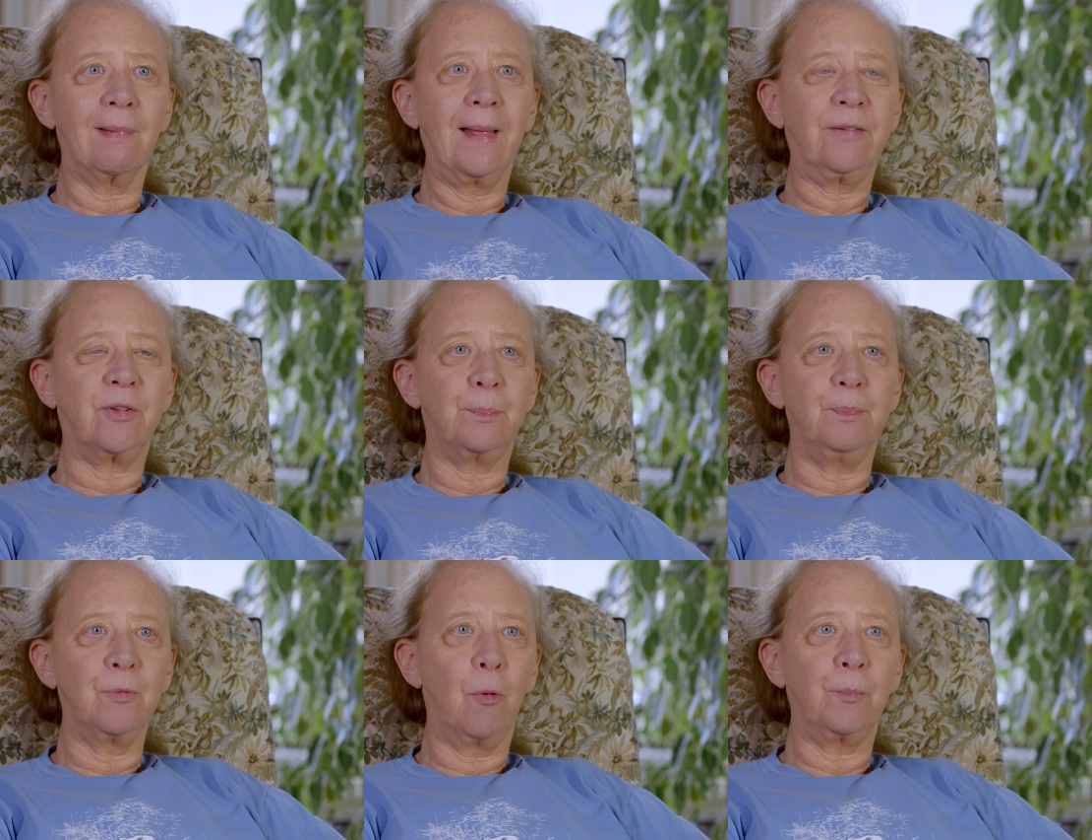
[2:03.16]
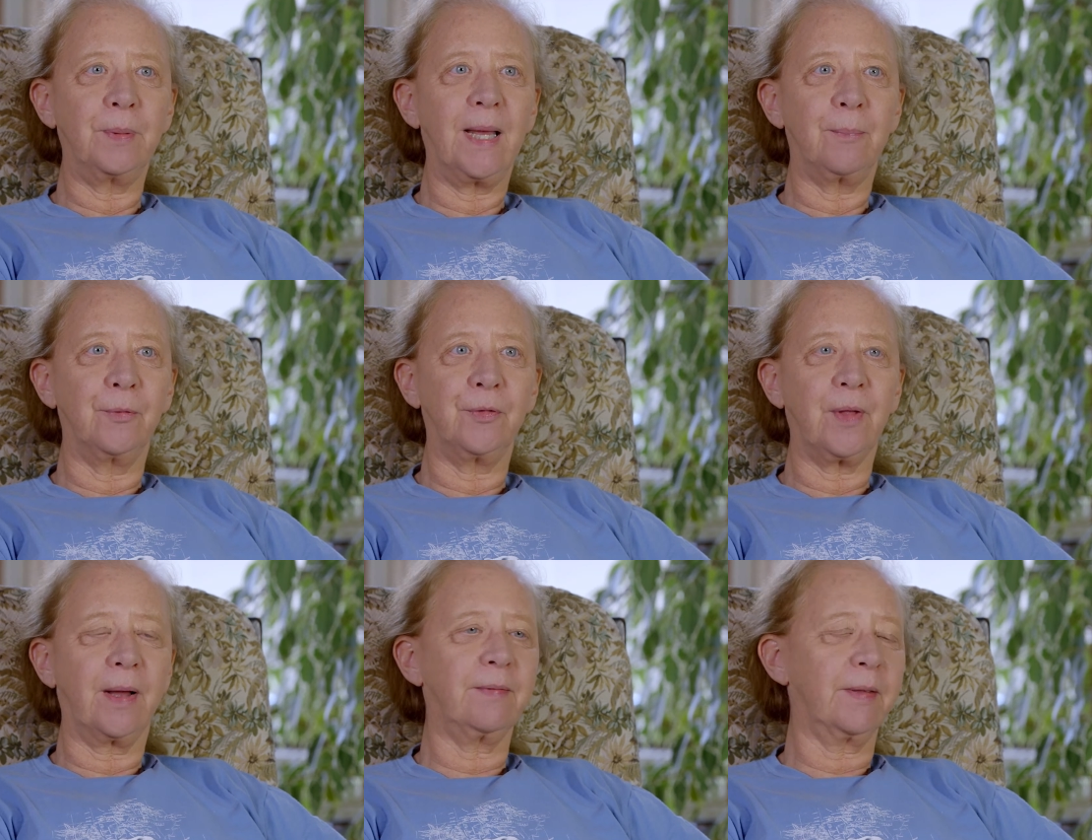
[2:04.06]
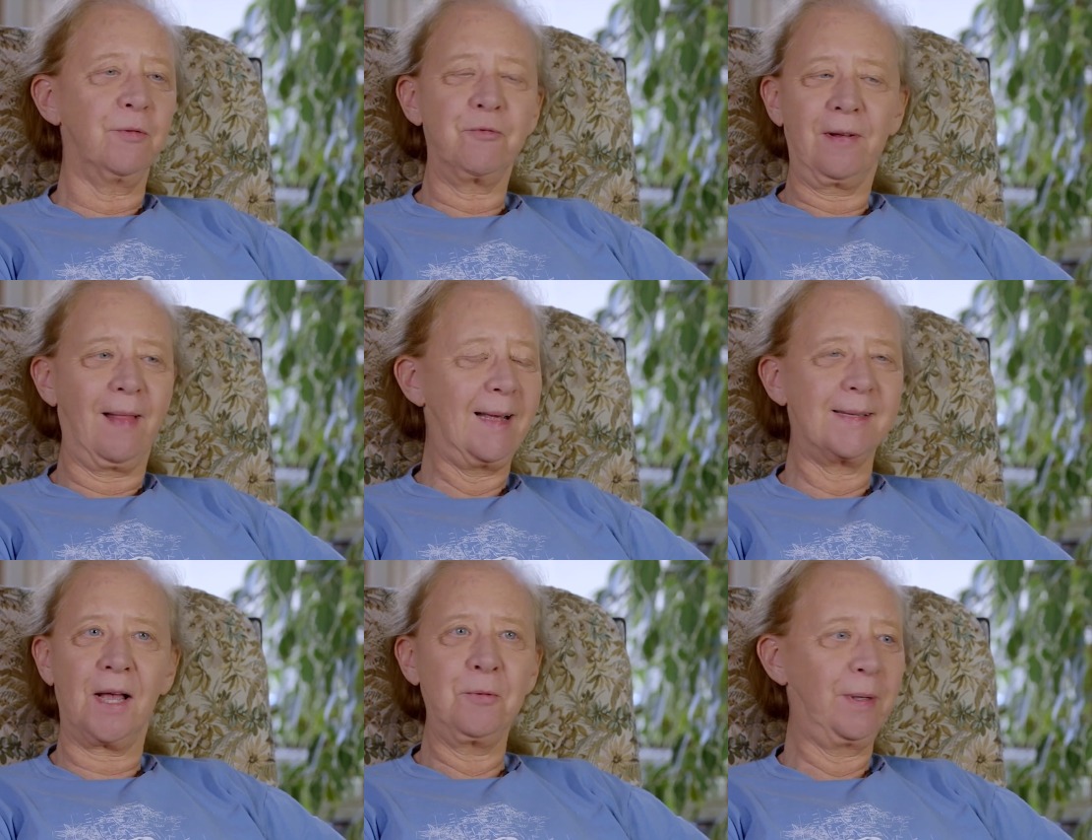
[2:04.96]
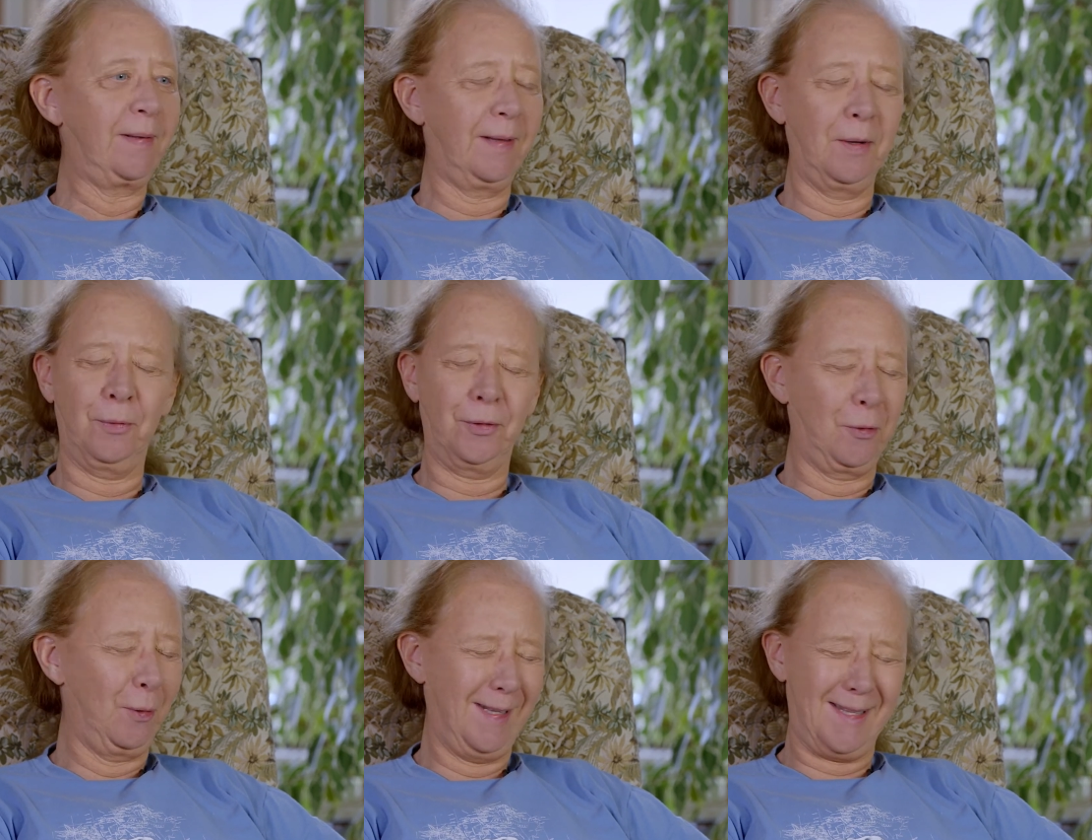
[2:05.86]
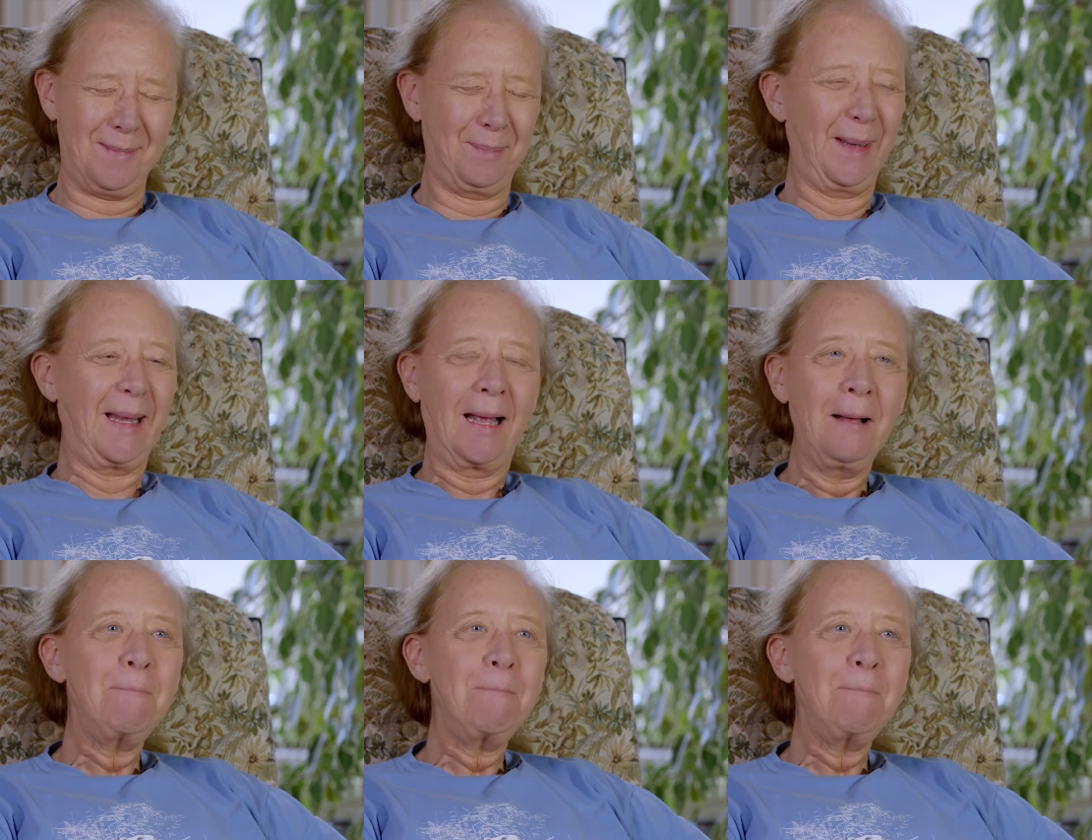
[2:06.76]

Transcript: like to not be able to, I didn't realise how easy it was going to be.